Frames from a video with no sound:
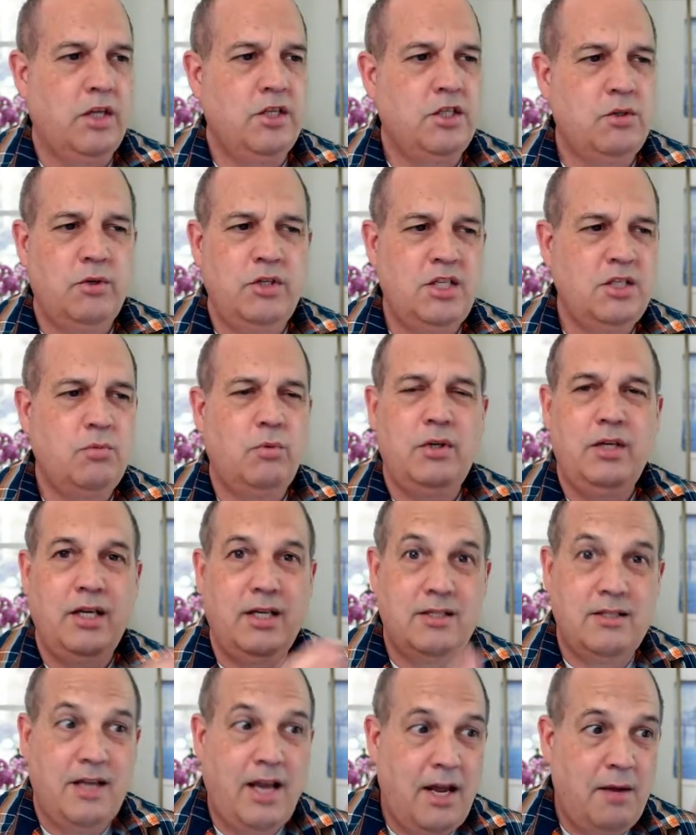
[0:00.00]
So I just want an
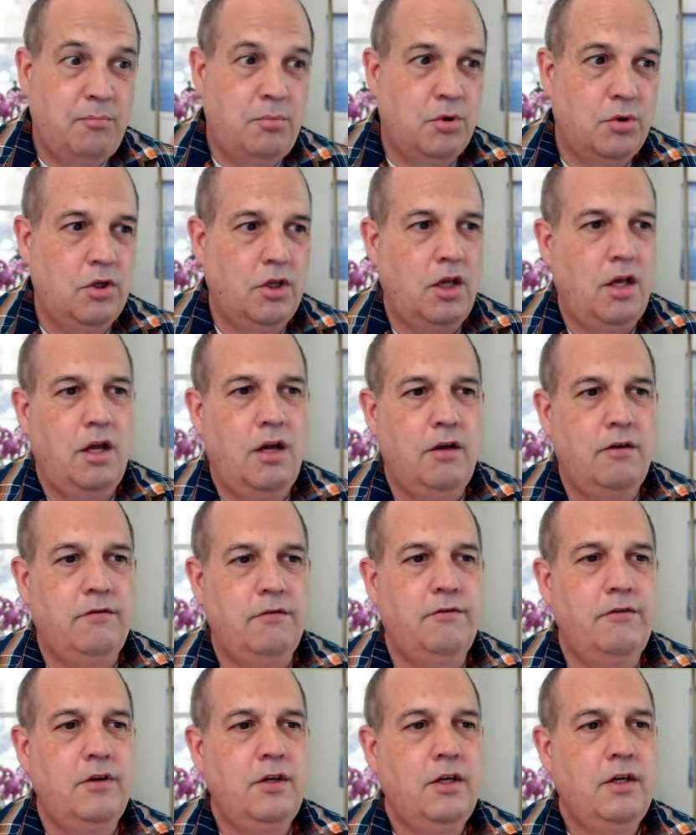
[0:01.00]
example of